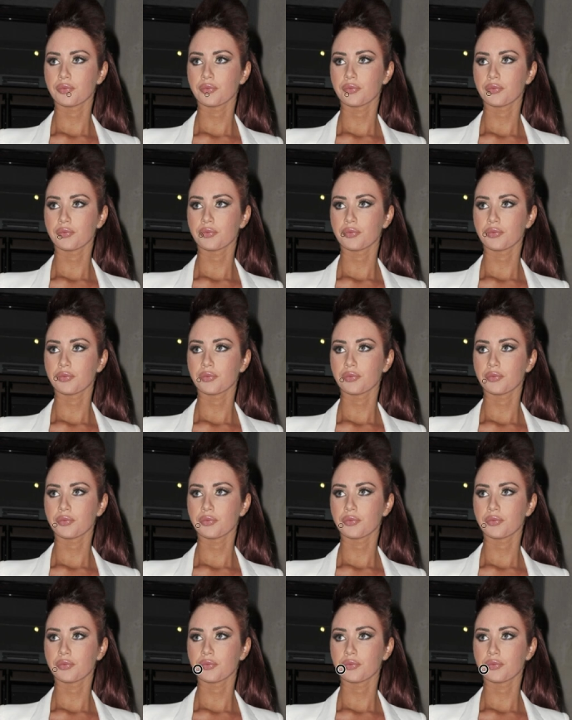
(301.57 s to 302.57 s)

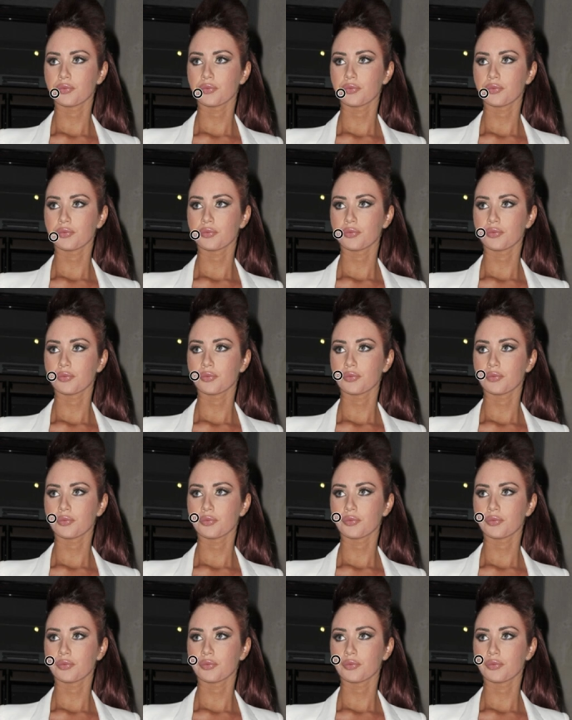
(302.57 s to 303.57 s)

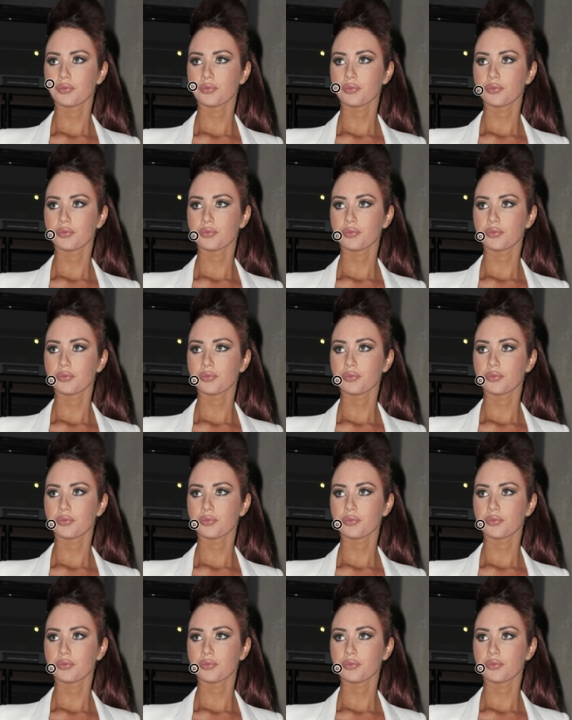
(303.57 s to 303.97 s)
Nothing is said.